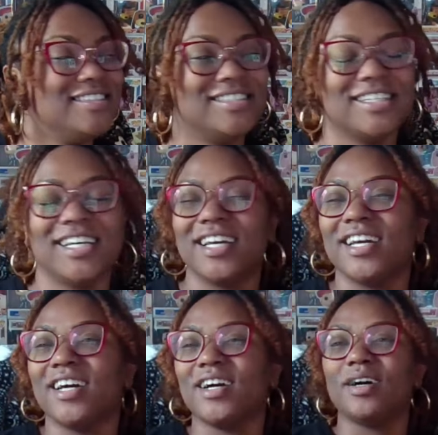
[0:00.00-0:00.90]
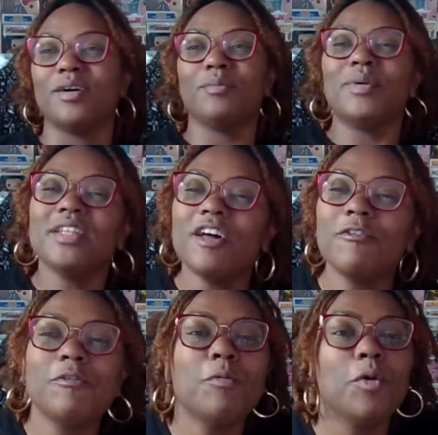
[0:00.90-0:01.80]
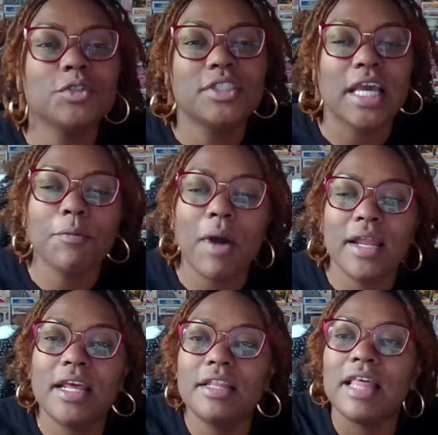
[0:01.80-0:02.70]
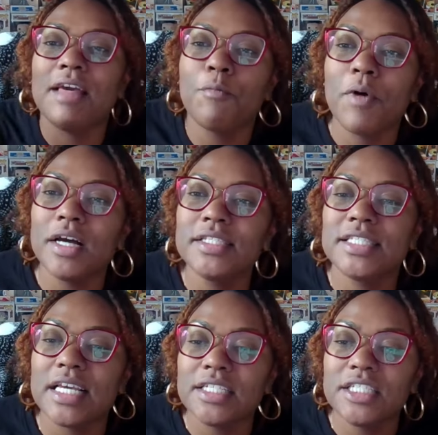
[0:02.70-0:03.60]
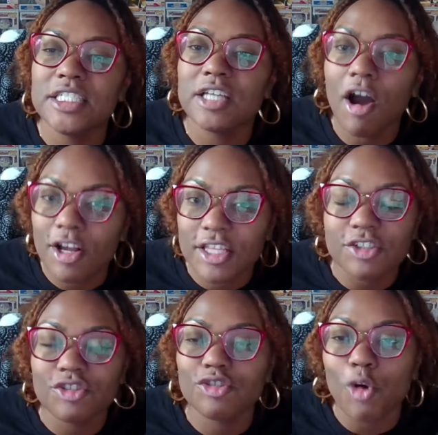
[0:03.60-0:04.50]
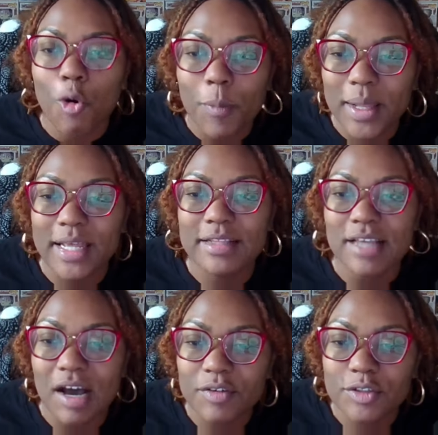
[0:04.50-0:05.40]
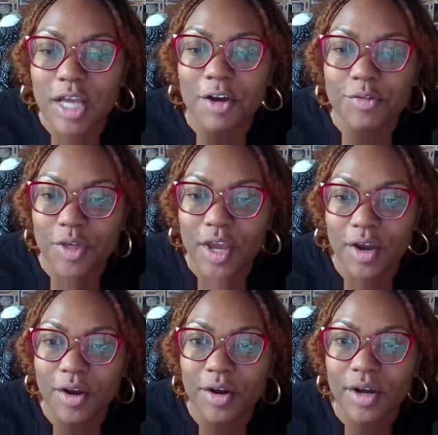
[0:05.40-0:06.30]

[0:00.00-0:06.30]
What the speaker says: Damn. But no one will say why they want Denji's heart. There's so many devils out there.